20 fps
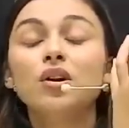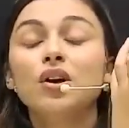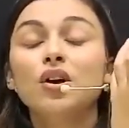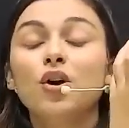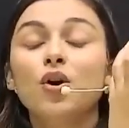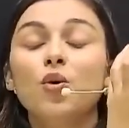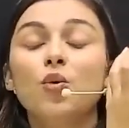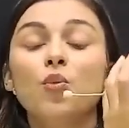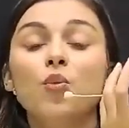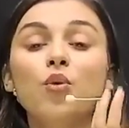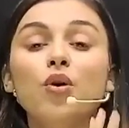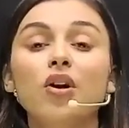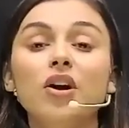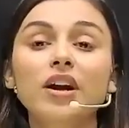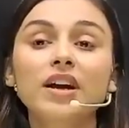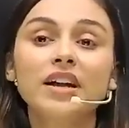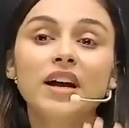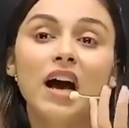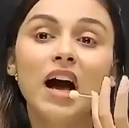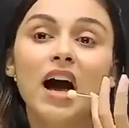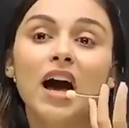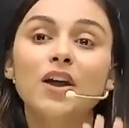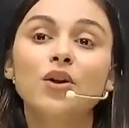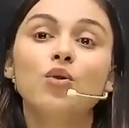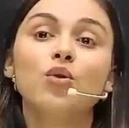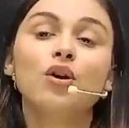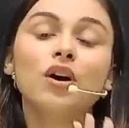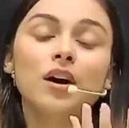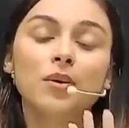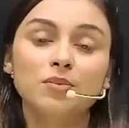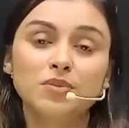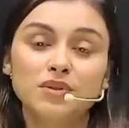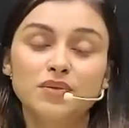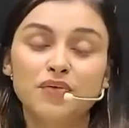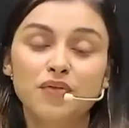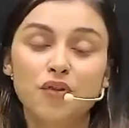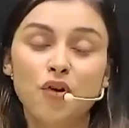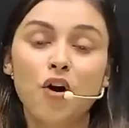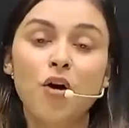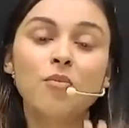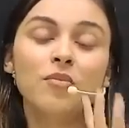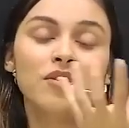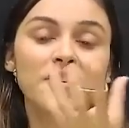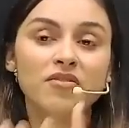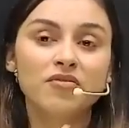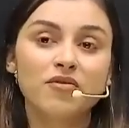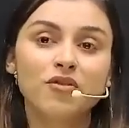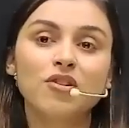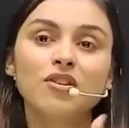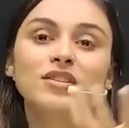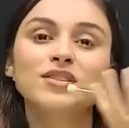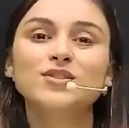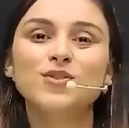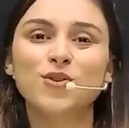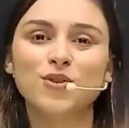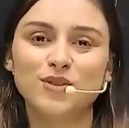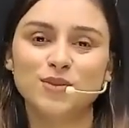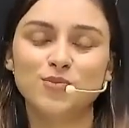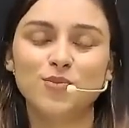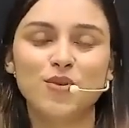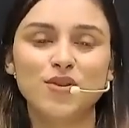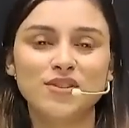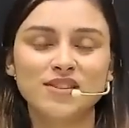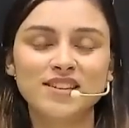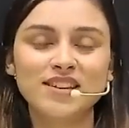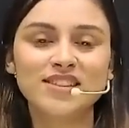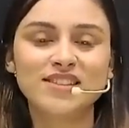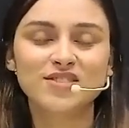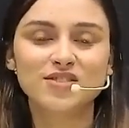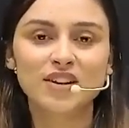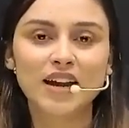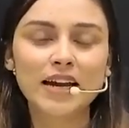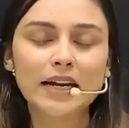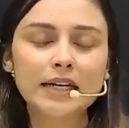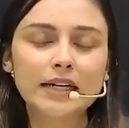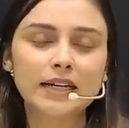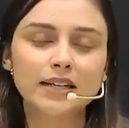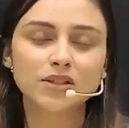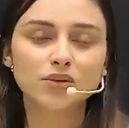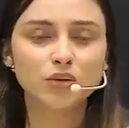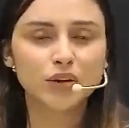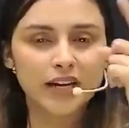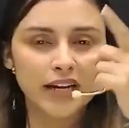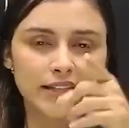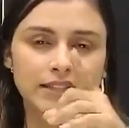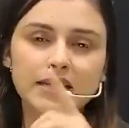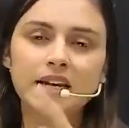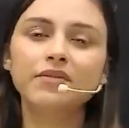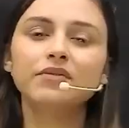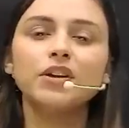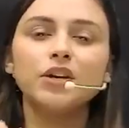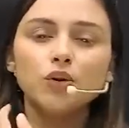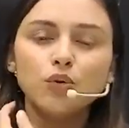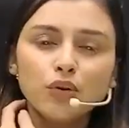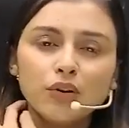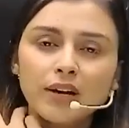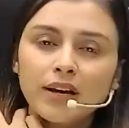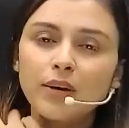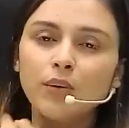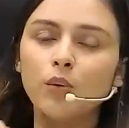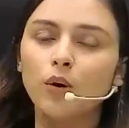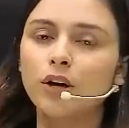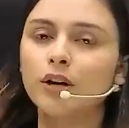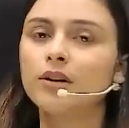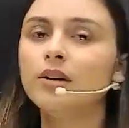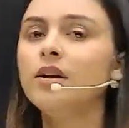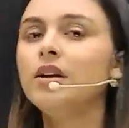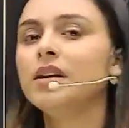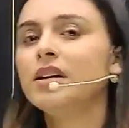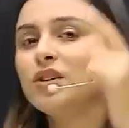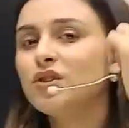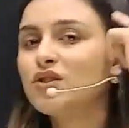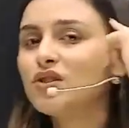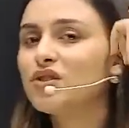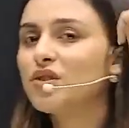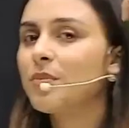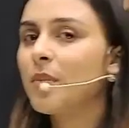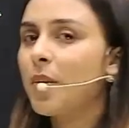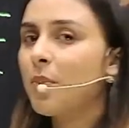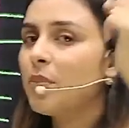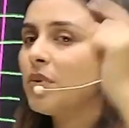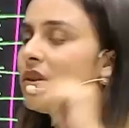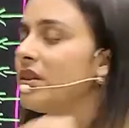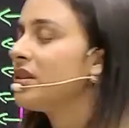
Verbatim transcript: word RO comes from reverse osmosis right yes so next time when you drink water just remember this